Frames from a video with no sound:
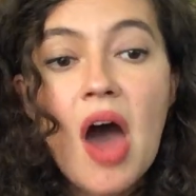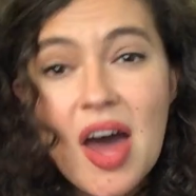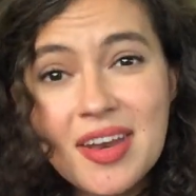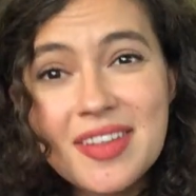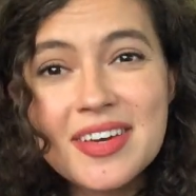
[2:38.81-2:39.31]

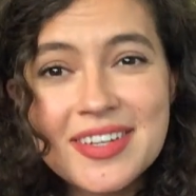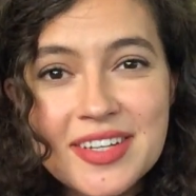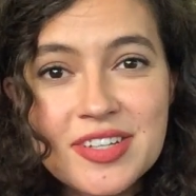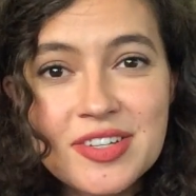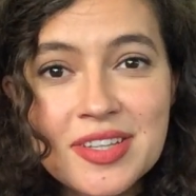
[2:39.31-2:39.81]
under the
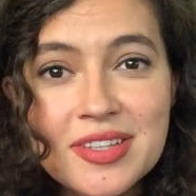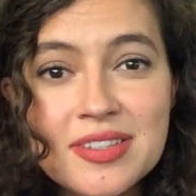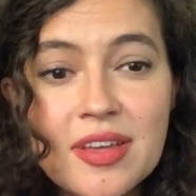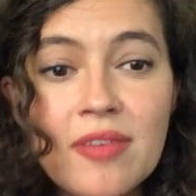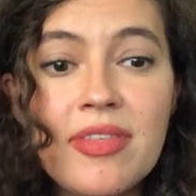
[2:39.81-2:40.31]

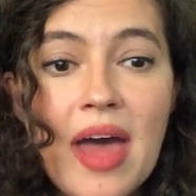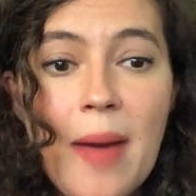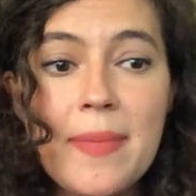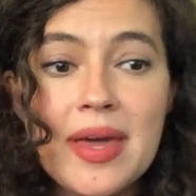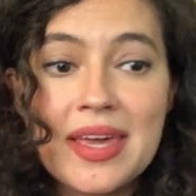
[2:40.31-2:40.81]
conditions of them